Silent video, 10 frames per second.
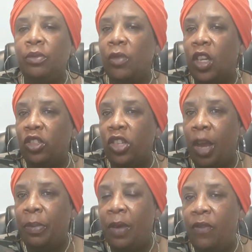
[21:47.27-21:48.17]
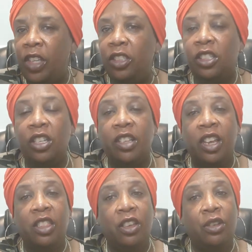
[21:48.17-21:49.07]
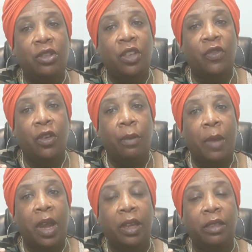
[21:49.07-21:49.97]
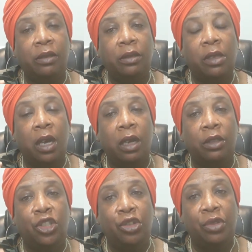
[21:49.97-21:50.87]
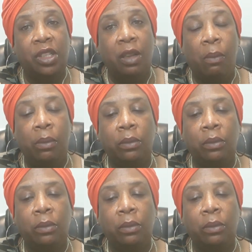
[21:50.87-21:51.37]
that's chopped up veggies, because I either use it for my juicing,